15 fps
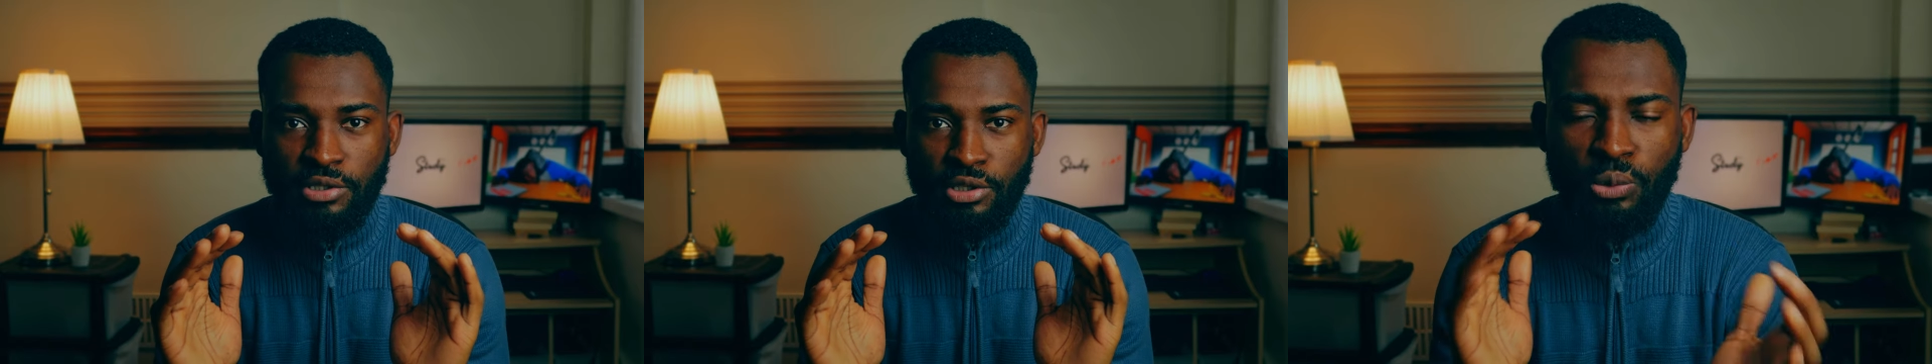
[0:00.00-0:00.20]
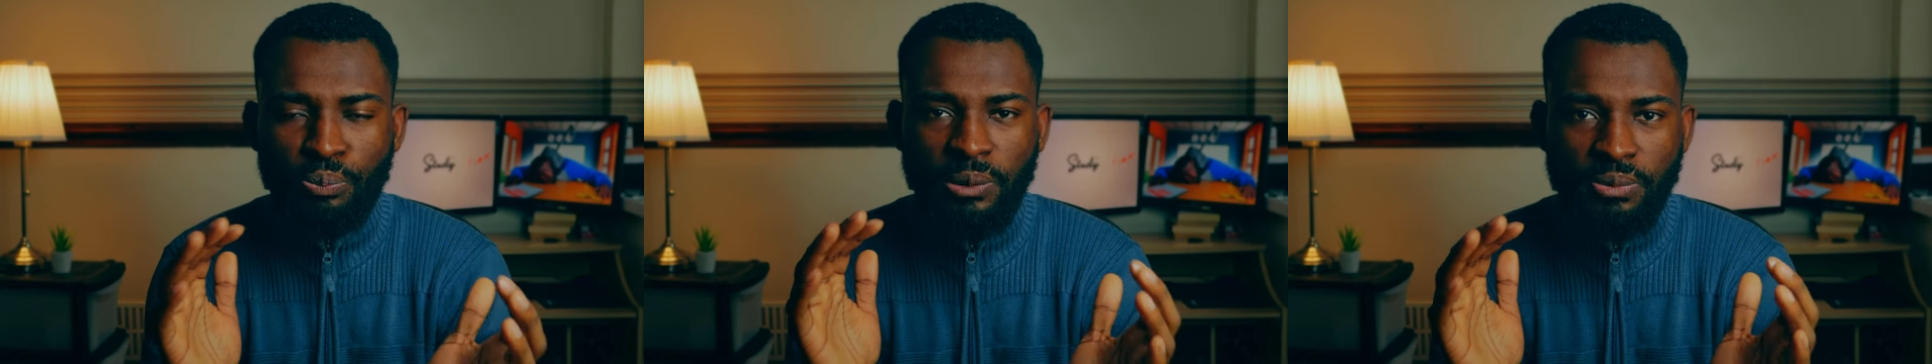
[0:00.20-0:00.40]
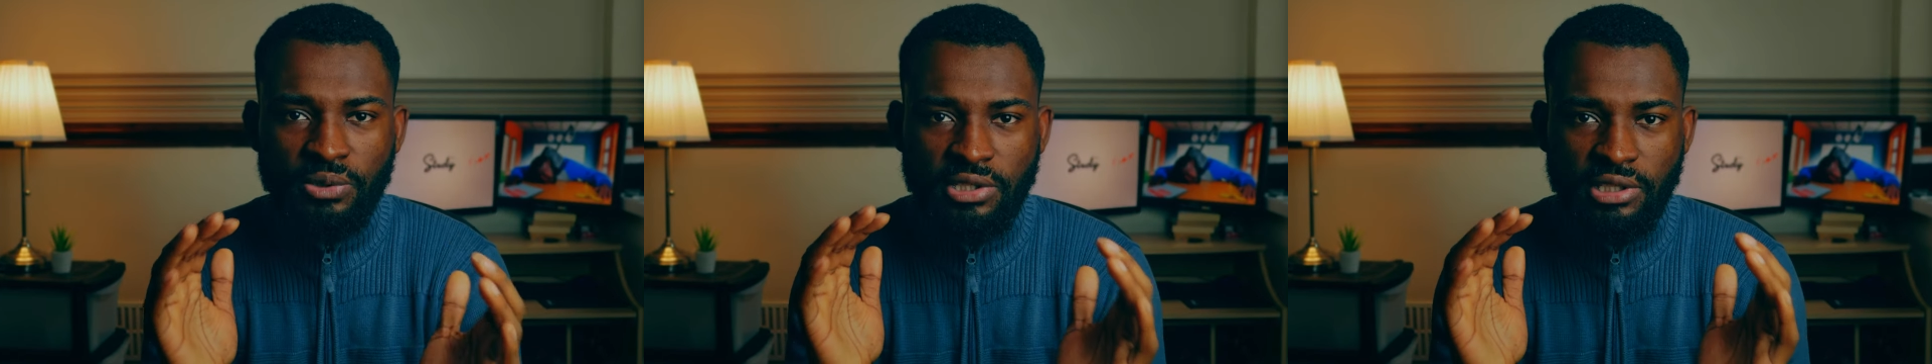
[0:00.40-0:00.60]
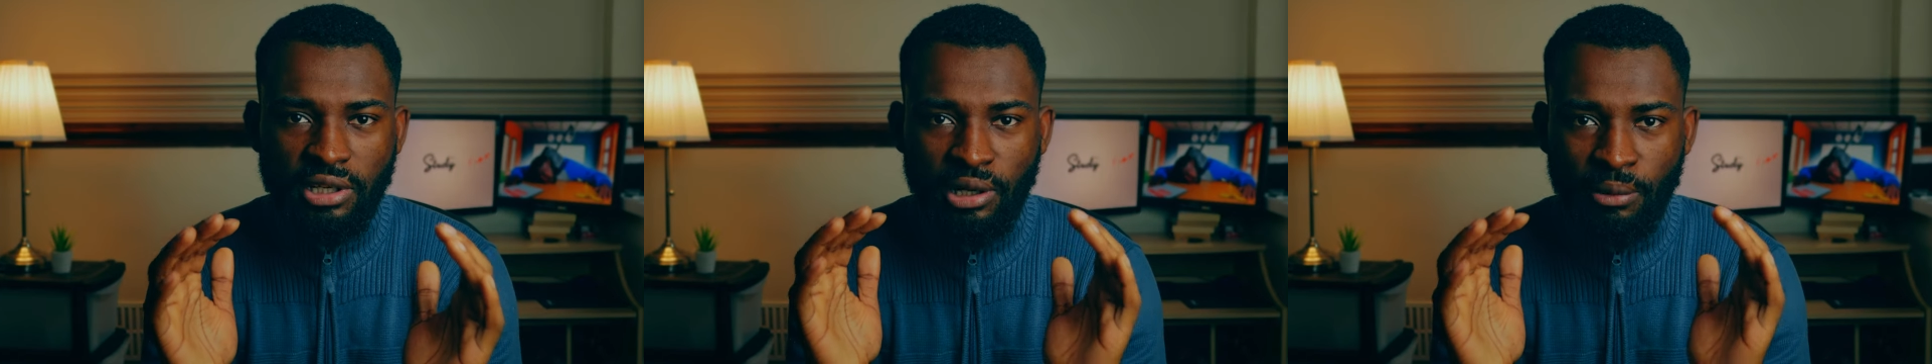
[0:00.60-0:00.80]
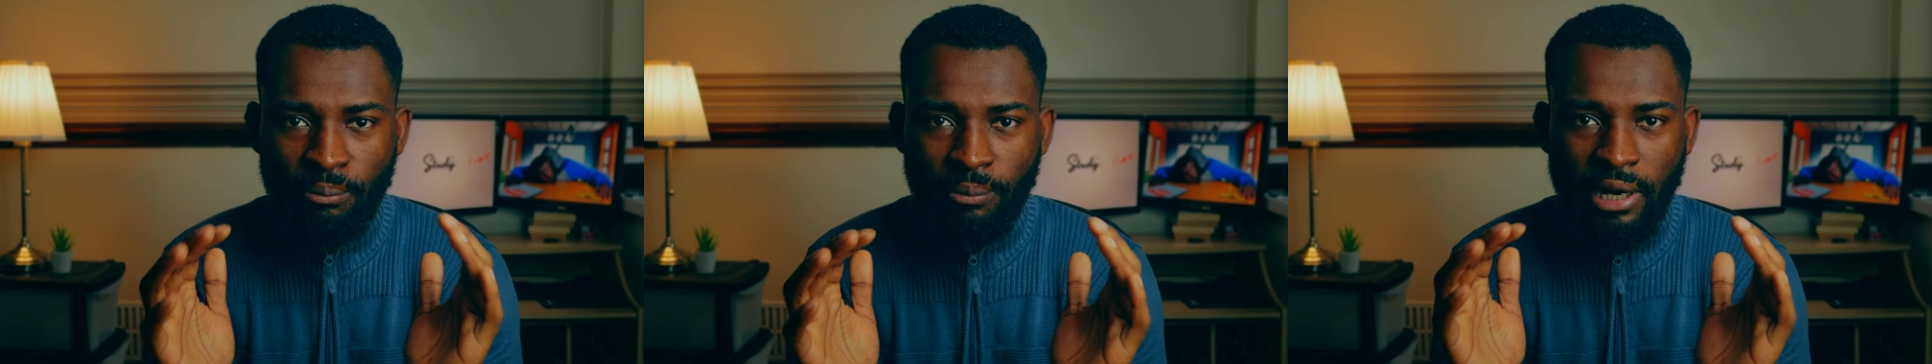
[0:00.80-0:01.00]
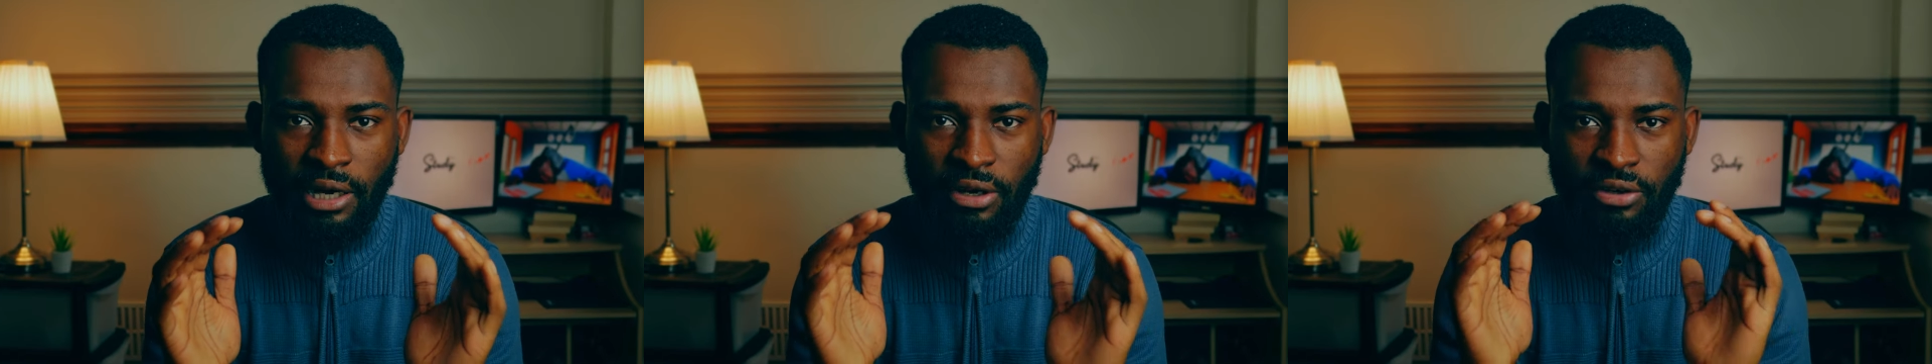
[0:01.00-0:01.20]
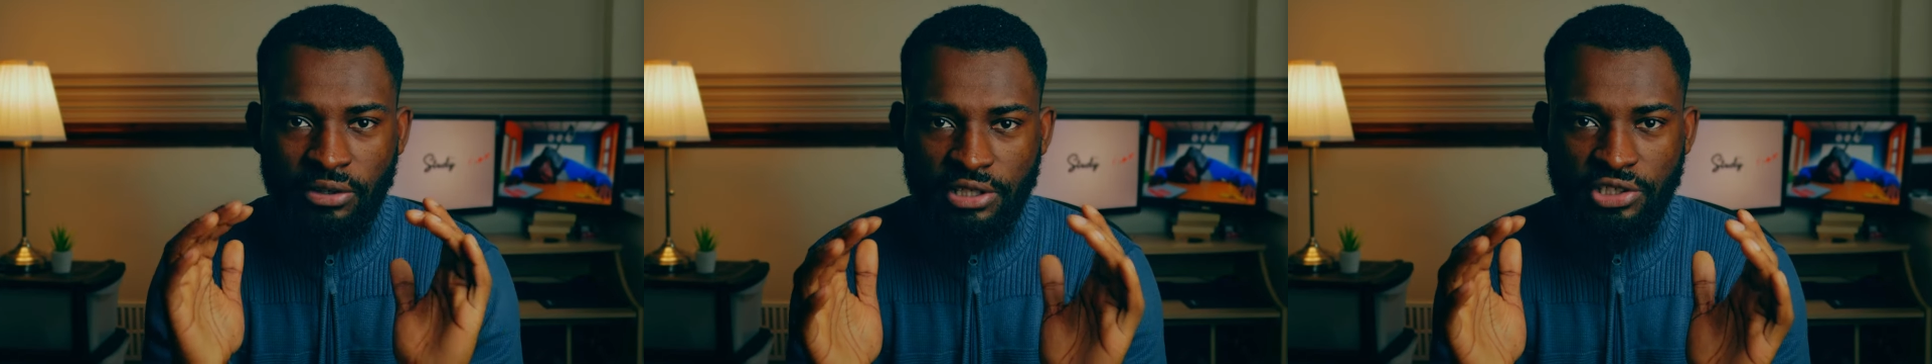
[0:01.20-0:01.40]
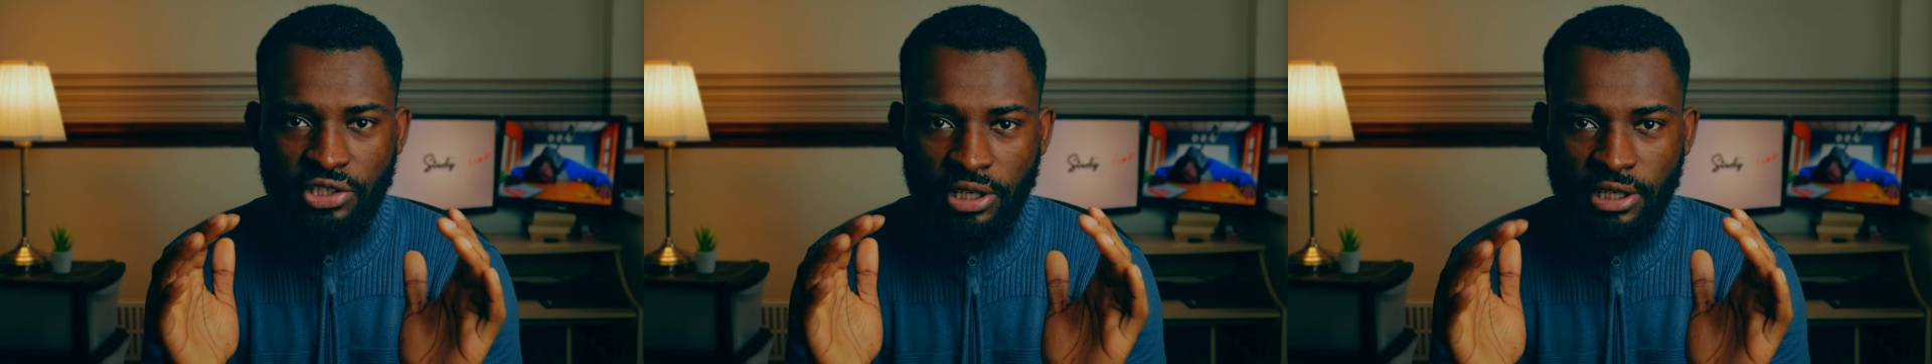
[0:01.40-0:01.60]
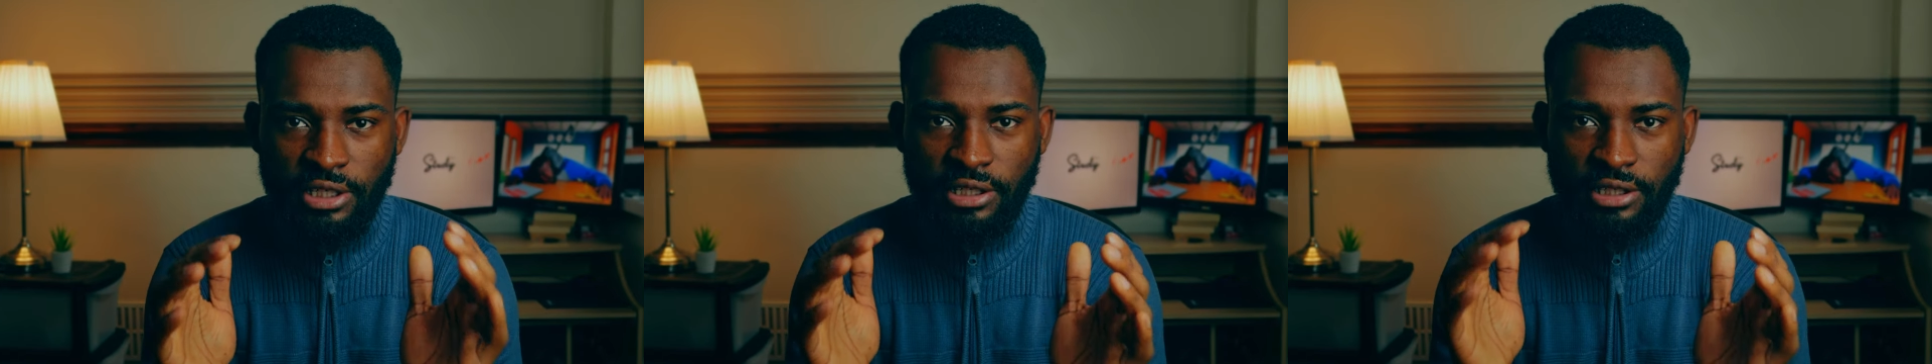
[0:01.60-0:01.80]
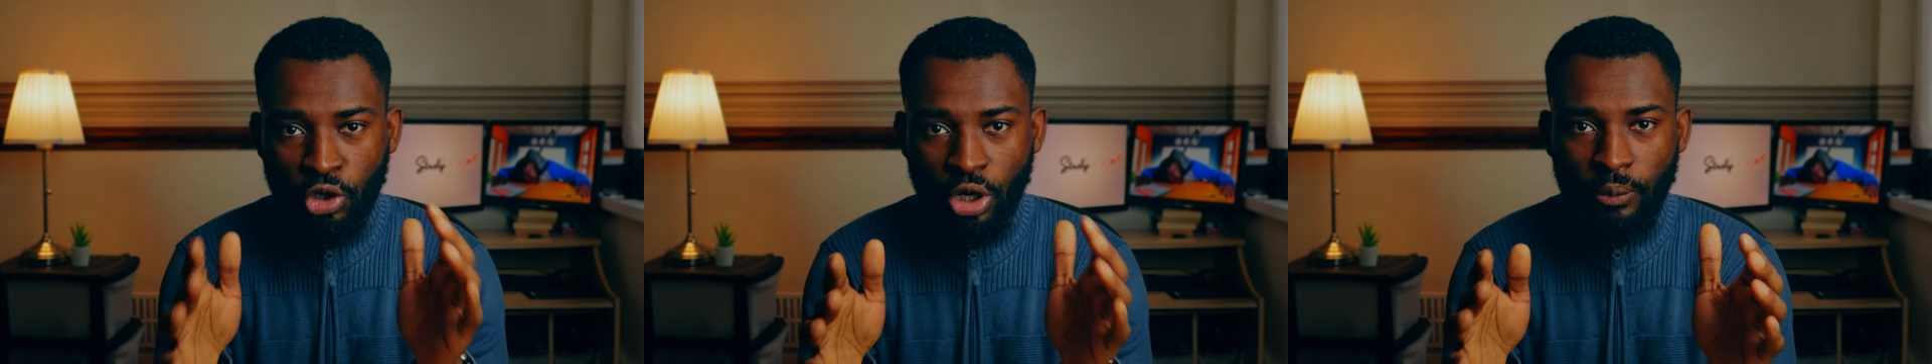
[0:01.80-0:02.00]
would people still embark on a
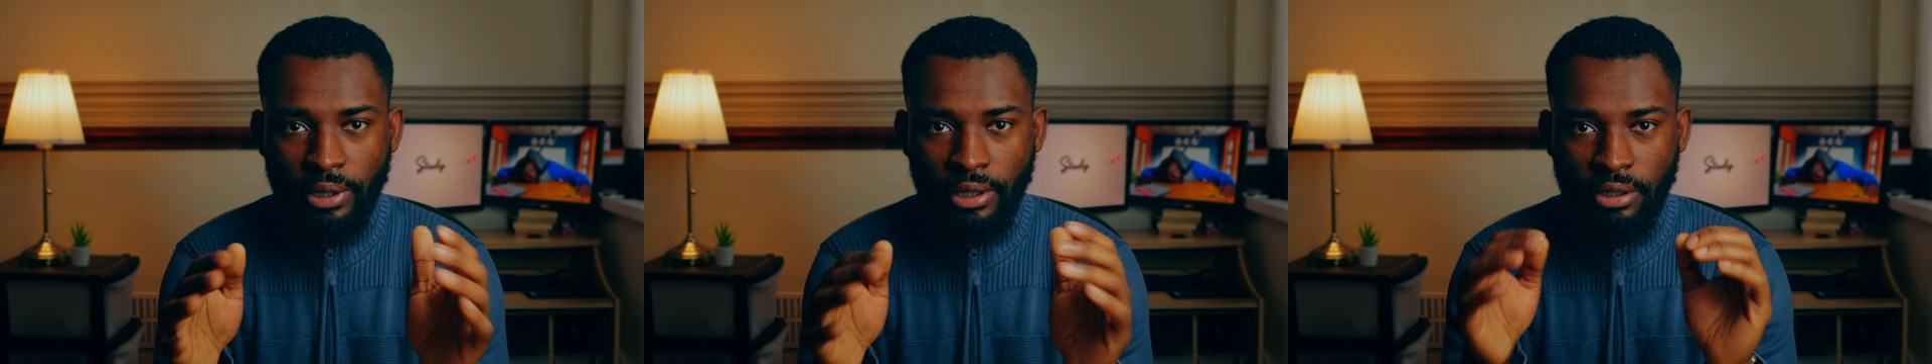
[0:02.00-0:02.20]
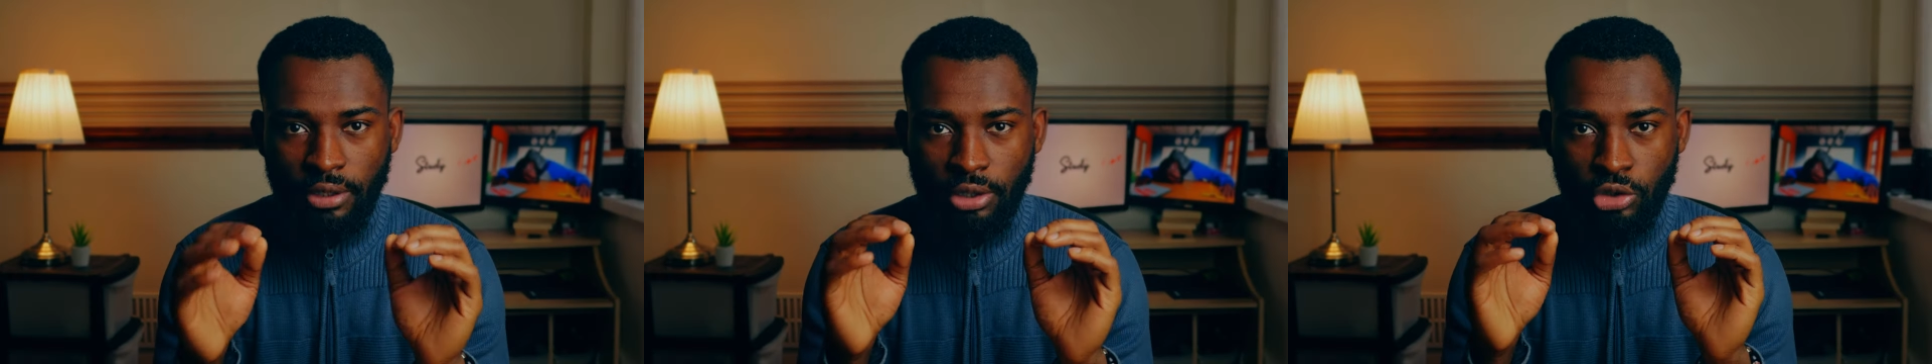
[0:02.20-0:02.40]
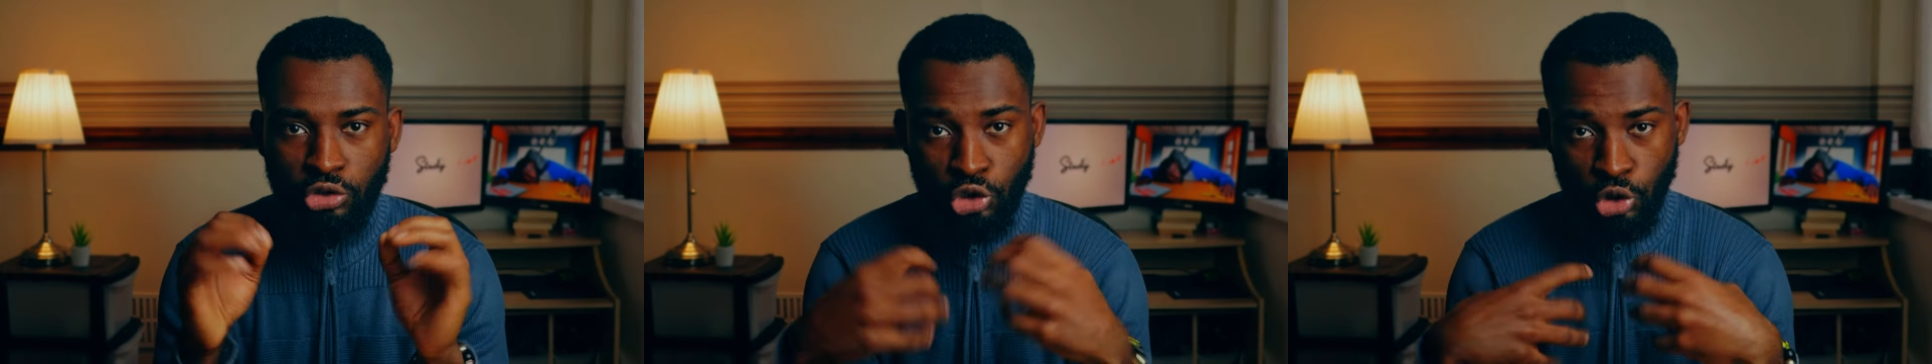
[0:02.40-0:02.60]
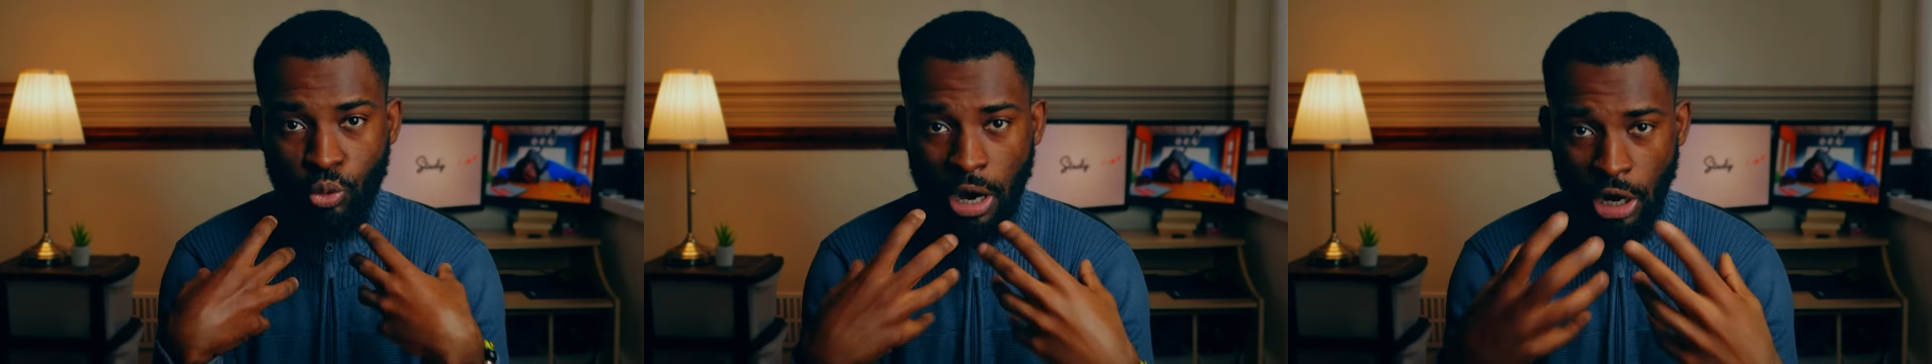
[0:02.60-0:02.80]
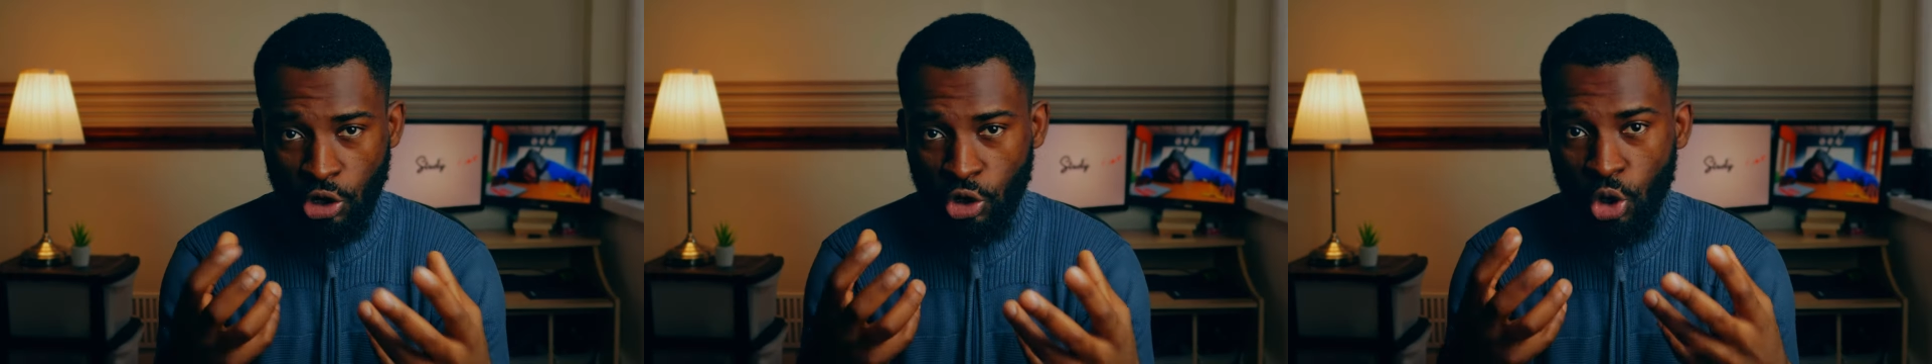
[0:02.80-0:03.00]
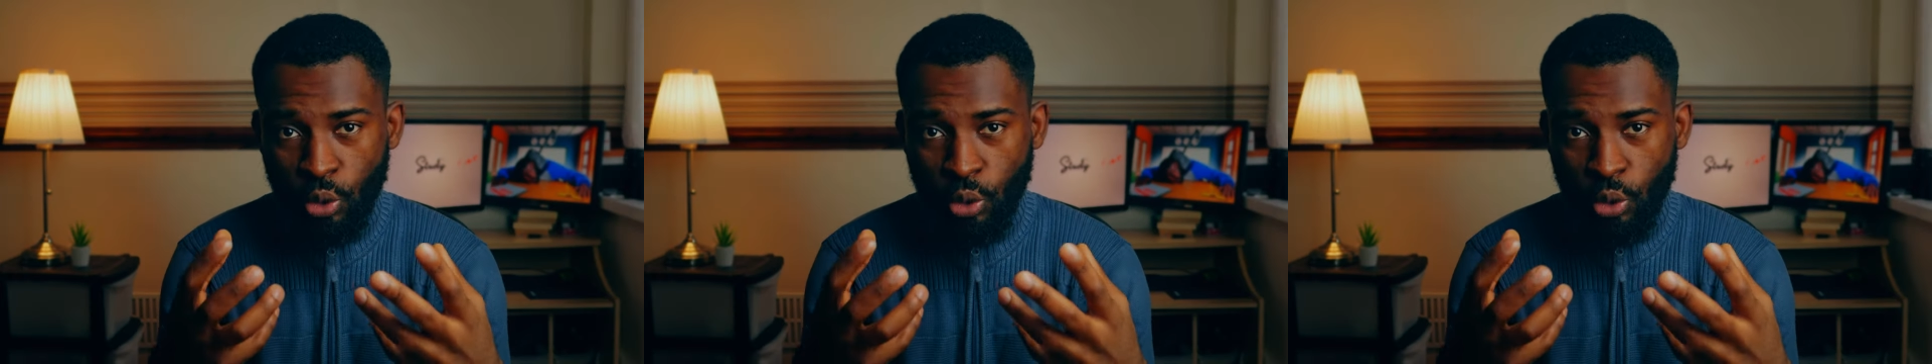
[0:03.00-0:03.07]
journey knowing you are